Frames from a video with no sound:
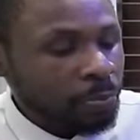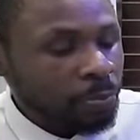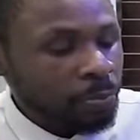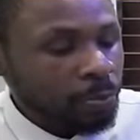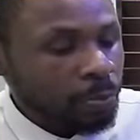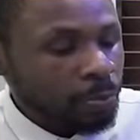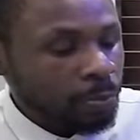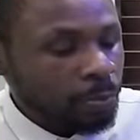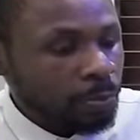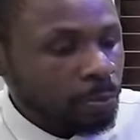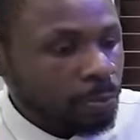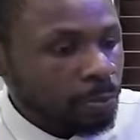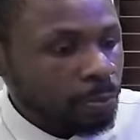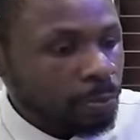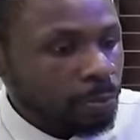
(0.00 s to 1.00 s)

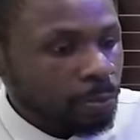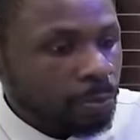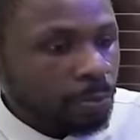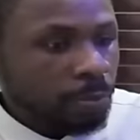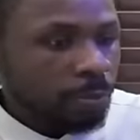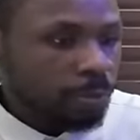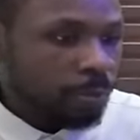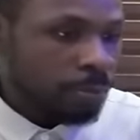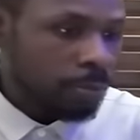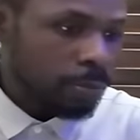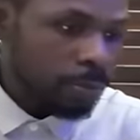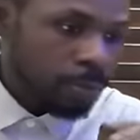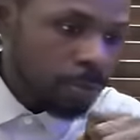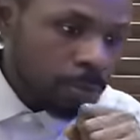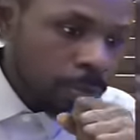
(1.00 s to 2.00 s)

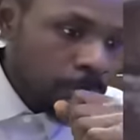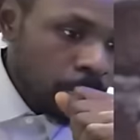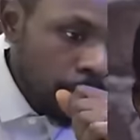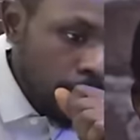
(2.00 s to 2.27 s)
[no speech]